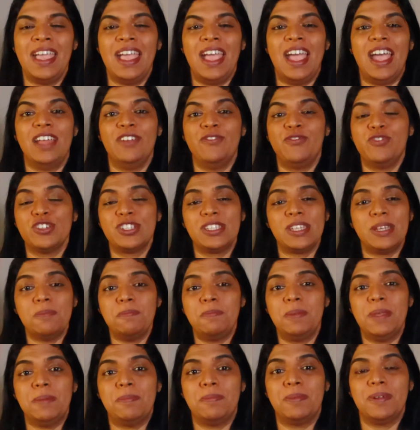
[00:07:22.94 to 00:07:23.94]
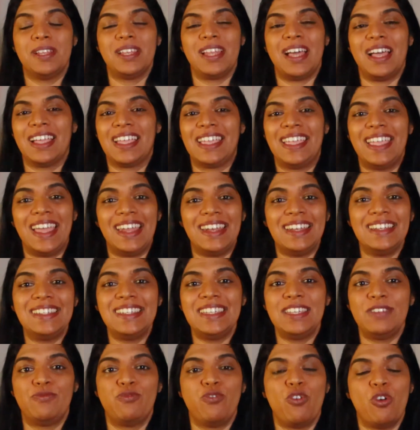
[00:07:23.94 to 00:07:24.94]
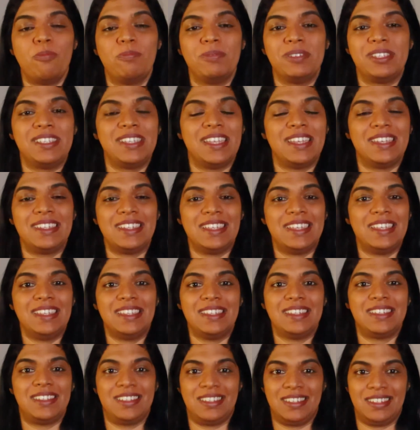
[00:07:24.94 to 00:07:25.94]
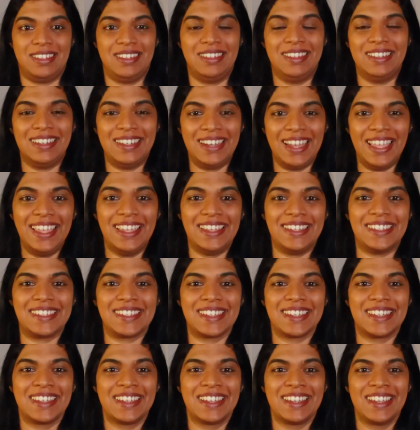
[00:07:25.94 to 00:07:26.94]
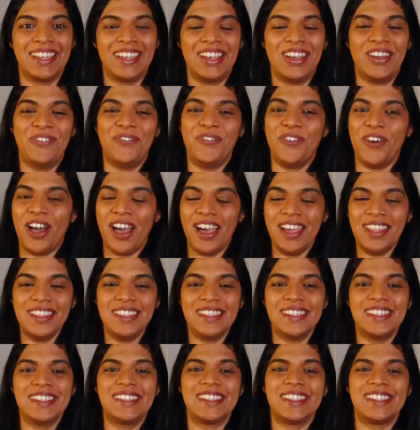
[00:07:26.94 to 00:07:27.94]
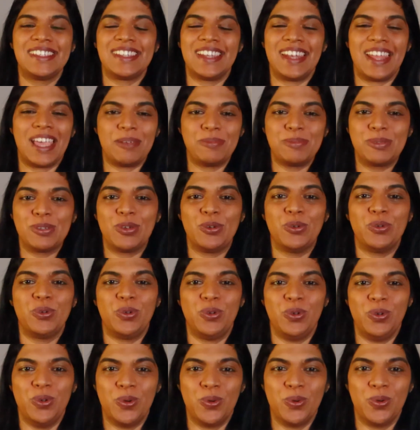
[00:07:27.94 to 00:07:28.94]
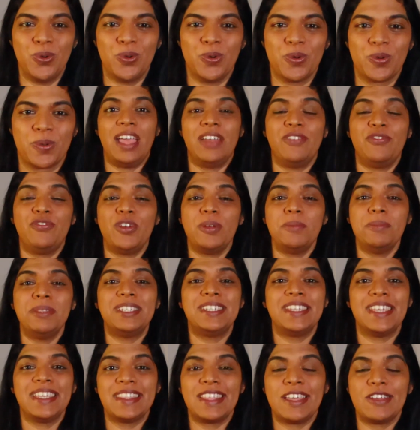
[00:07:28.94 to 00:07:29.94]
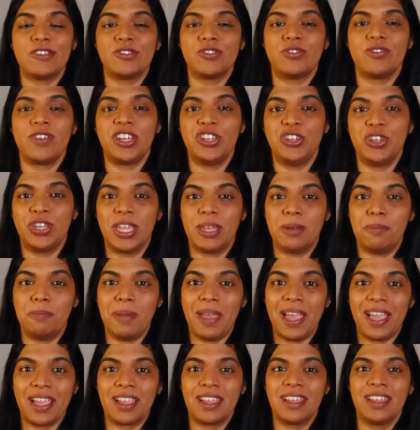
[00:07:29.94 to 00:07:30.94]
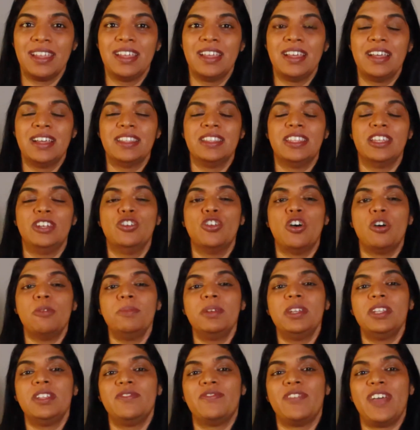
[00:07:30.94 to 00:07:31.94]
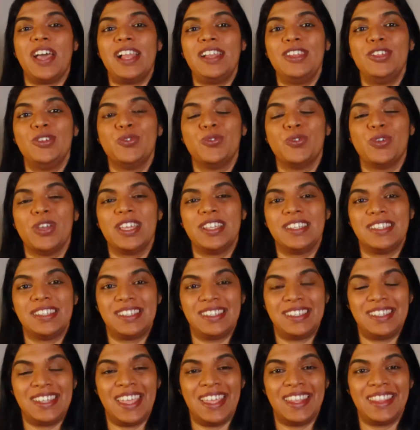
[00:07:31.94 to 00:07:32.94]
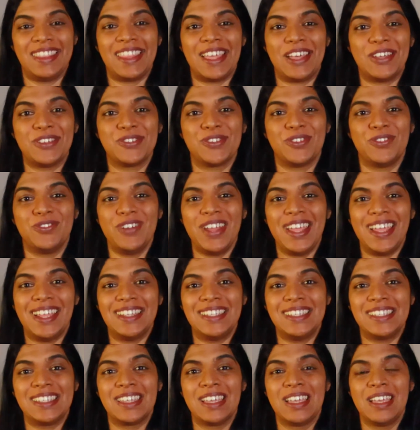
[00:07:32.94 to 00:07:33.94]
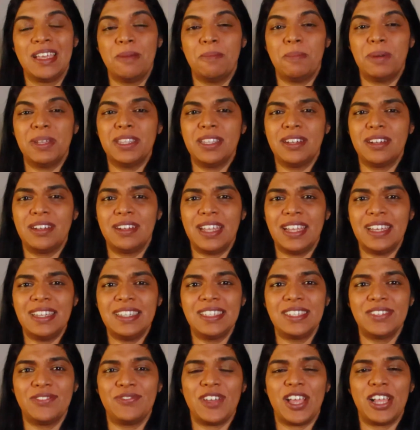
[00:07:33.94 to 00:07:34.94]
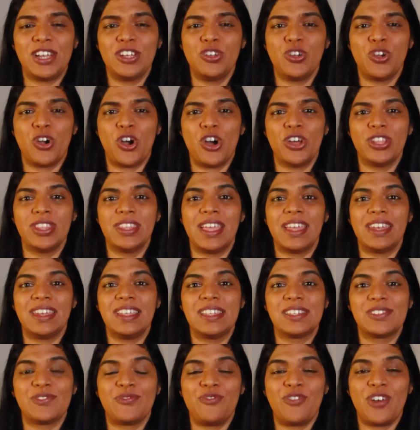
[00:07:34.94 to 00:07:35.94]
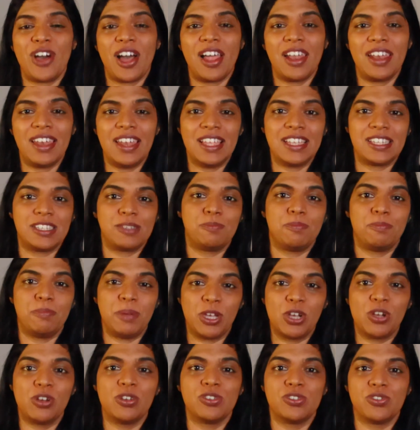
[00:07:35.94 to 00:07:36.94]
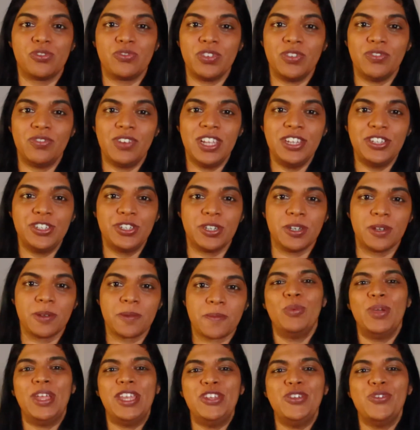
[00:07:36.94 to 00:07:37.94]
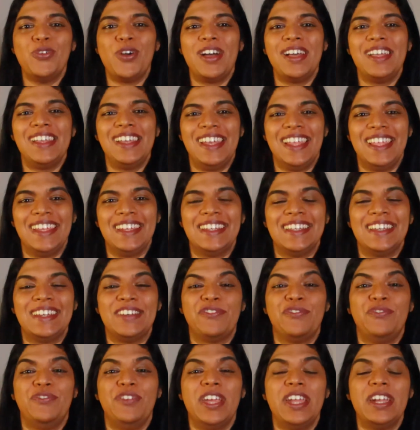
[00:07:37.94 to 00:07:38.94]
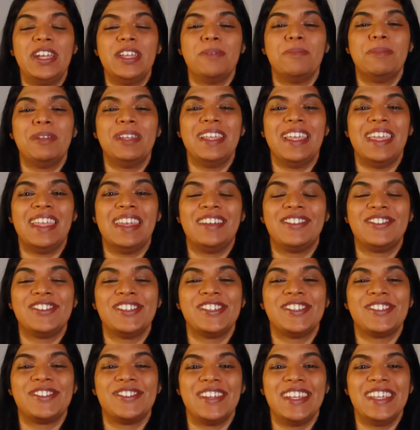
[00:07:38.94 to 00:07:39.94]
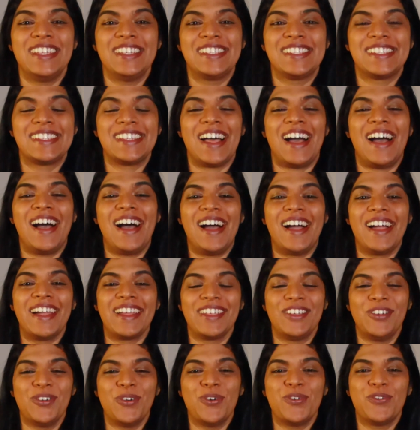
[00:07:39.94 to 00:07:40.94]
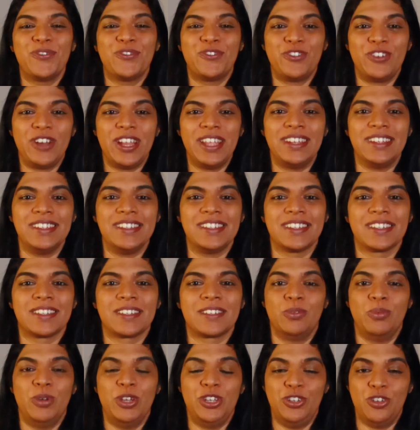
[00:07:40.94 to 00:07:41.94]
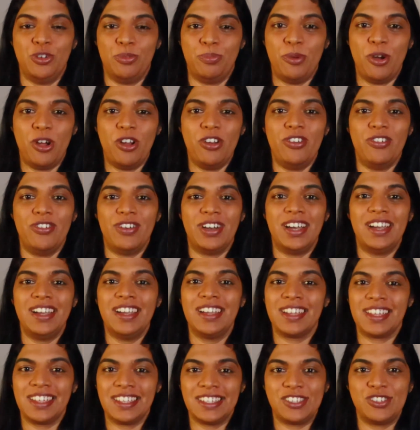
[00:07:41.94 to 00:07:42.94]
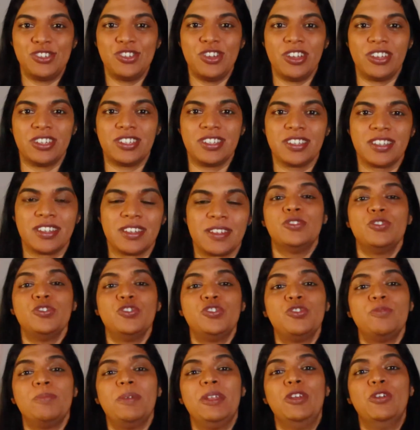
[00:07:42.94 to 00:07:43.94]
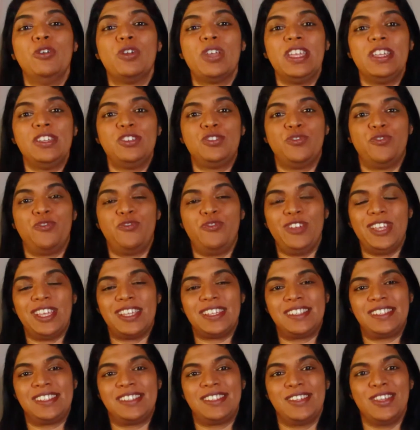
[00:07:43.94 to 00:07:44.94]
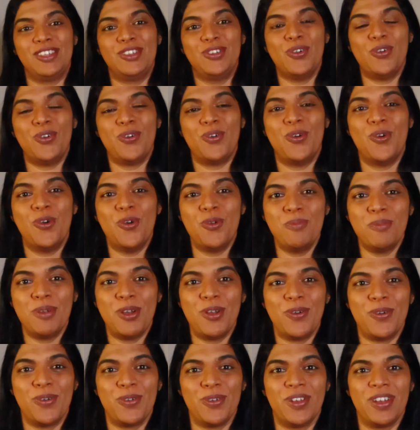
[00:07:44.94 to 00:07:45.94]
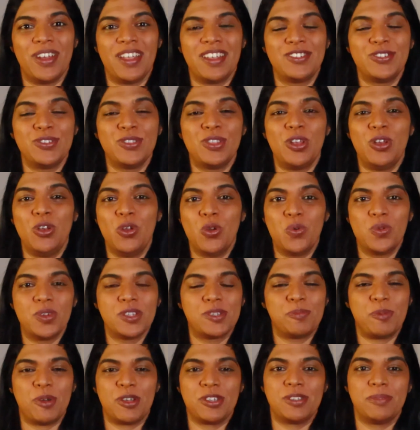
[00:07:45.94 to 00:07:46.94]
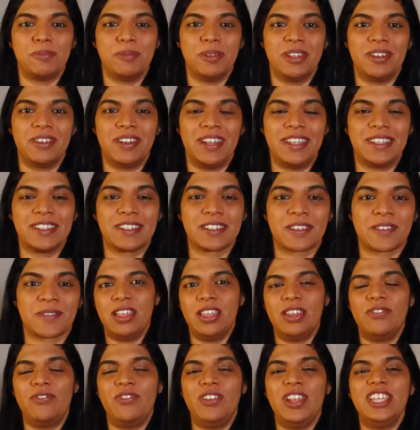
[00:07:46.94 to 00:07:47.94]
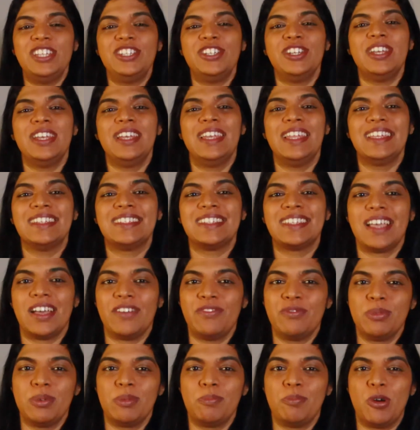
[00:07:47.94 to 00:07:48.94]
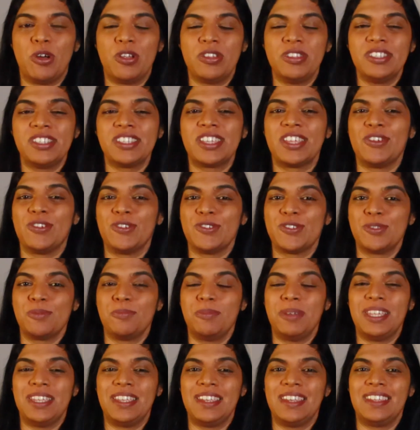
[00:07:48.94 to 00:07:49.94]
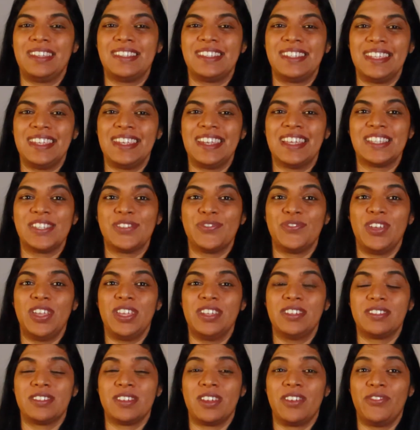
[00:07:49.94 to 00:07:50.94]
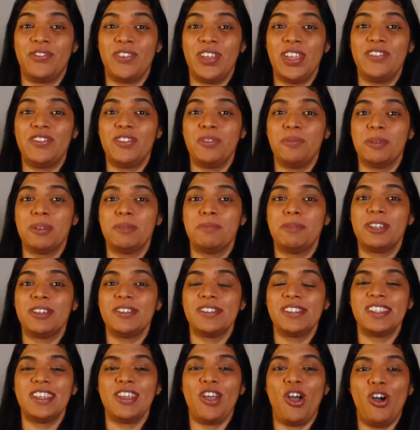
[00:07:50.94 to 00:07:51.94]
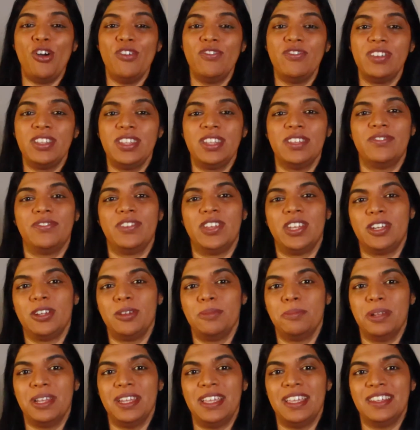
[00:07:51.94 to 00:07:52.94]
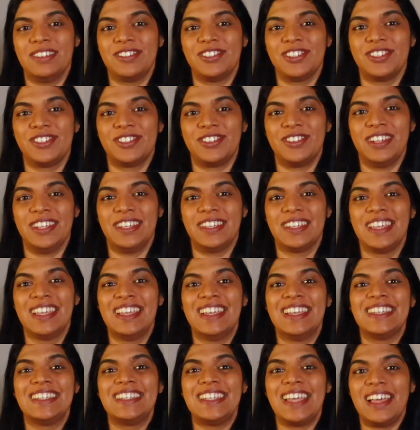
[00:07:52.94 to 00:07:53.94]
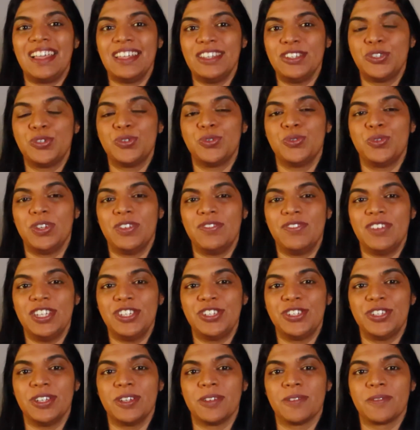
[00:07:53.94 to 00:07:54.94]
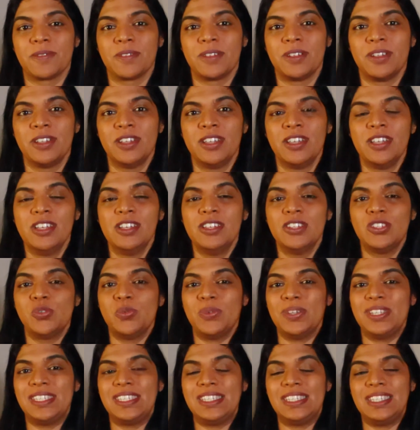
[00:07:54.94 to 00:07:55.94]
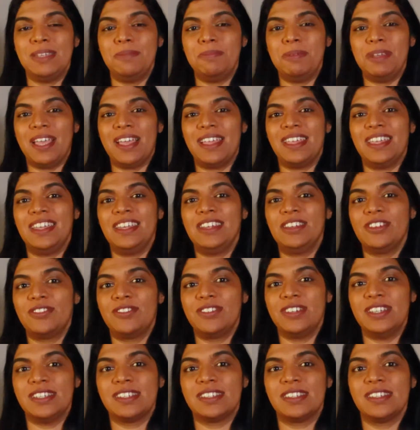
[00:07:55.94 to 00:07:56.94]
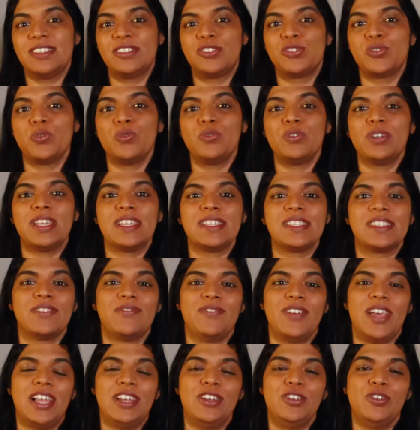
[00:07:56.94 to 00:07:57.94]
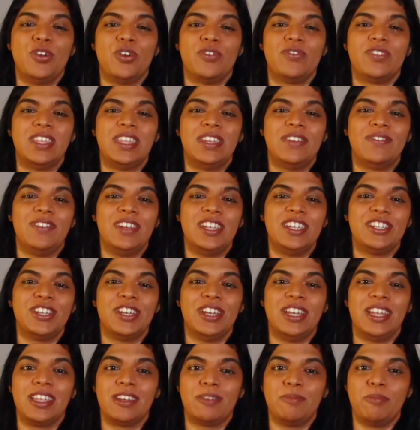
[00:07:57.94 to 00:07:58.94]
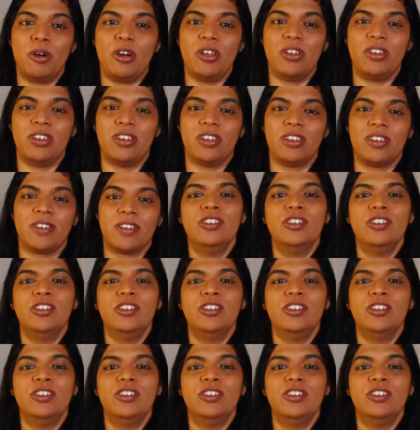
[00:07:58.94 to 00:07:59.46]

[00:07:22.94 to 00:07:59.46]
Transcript: And for some people, a guaranteed 4% is great. For others, it's an absolute no-no. And from the 10,000 Rand you get back, the nominal value is 10,000 Rands, but the relative value on that is far less because of inflation. When you are a lender, variable interest rates are your friend. When you're a borrower, it's not. So you should be looking to fix your home loan to the lowest possible rate. Inflation-linked government bonds can also be seen as favorable because they offer the variable interest rate tied to inflation. So when CPI increases, so does the value of the inflation-linked bond.